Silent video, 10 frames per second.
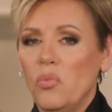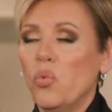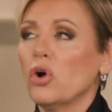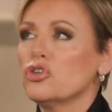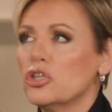
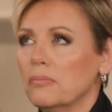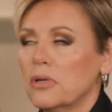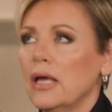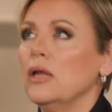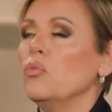
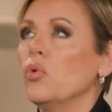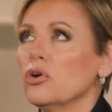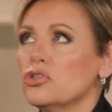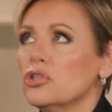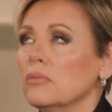worshiped and
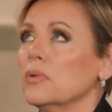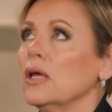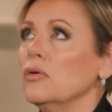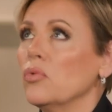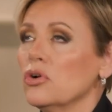worshiped
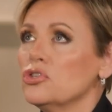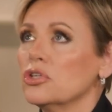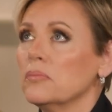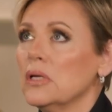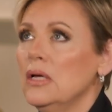and
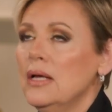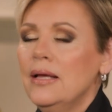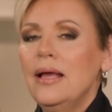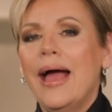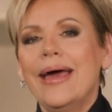worshiped.
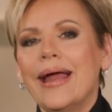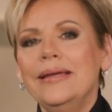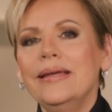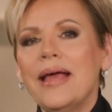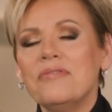And I
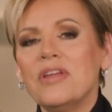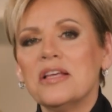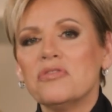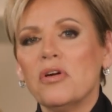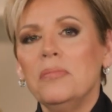didn't have to
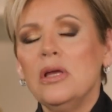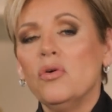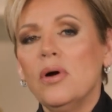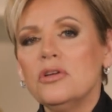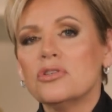ask very many
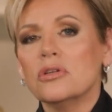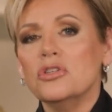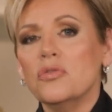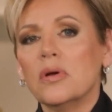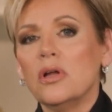
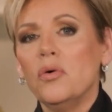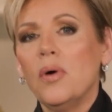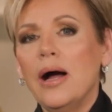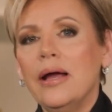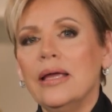questions. You want to know
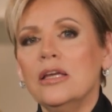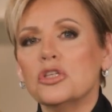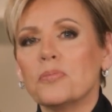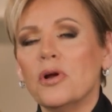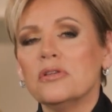why? In
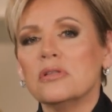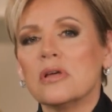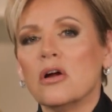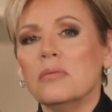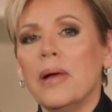His
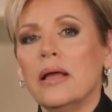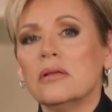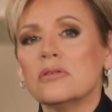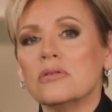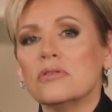presence, I heard my
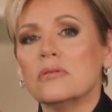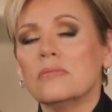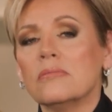answers.